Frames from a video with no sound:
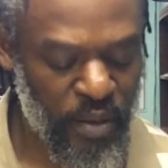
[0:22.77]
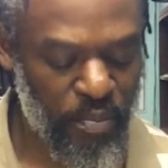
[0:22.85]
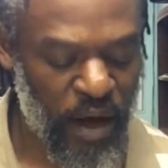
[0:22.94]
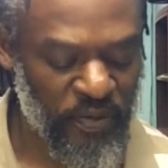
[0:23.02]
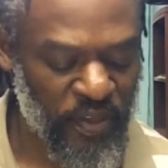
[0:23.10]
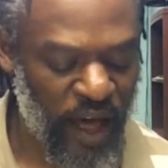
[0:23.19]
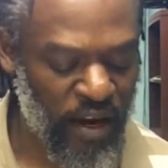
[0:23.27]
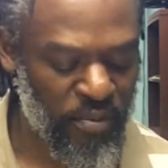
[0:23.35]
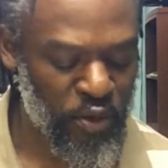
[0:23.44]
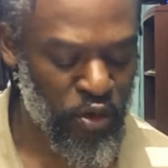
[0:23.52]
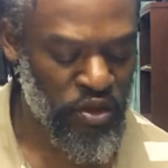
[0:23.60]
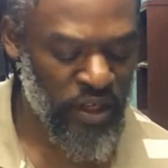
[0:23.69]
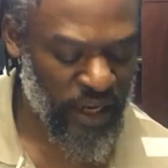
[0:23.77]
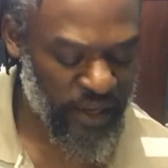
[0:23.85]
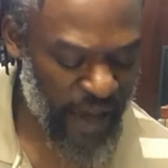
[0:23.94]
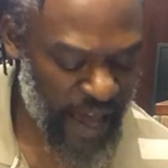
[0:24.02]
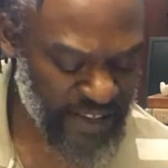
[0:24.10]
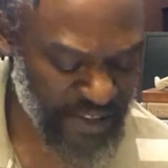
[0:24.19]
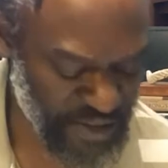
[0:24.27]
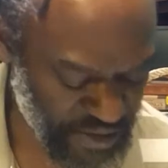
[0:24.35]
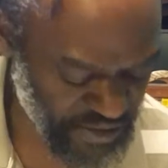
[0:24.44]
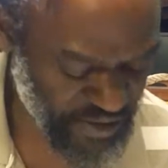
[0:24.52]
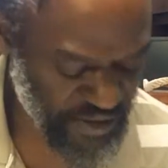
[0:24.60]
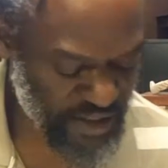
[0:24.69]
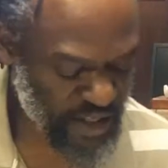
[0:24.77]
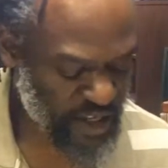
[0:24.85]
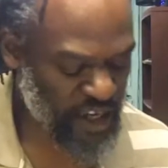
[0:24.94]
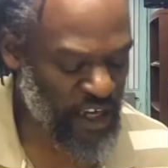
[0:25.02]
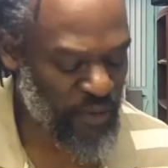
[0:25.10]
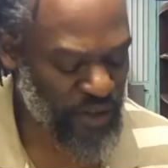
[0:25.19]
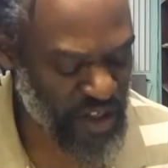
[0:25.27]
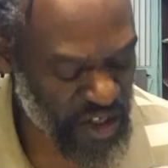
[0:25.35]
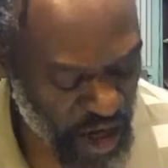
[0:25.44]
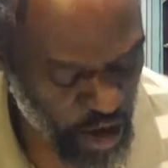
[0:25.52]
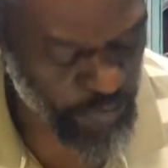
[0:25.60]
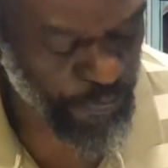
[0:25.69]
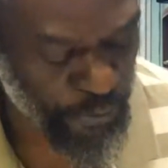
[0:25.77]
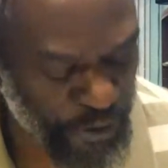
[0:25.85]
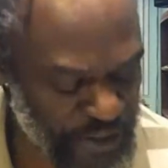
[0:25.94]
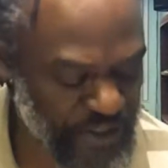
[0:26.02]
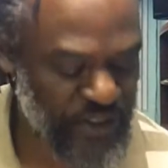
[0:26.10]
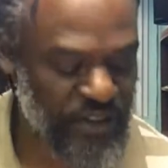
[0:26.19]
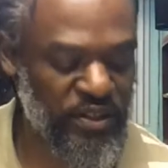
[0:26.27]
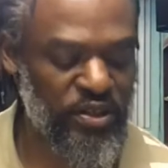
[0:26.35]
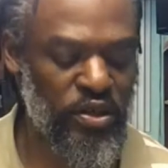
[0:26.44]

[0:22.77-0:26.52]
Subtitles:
Bartholomew de las Casas. He was a young priest